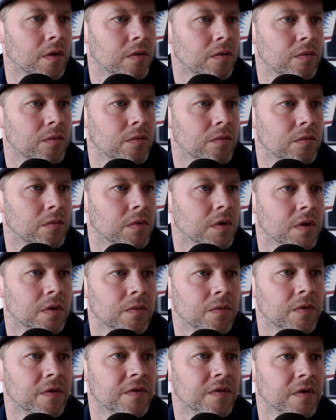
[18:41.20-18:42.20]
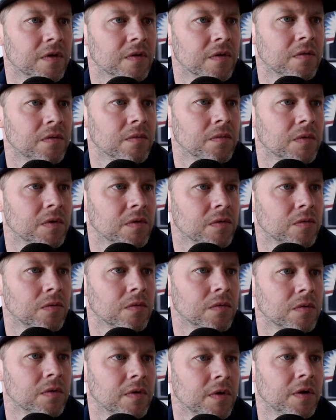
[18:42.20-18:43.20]
Ooh, what is this?
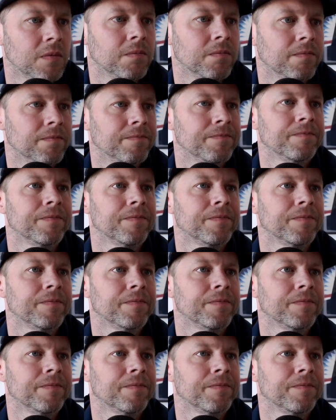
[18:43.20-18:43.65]
Yep.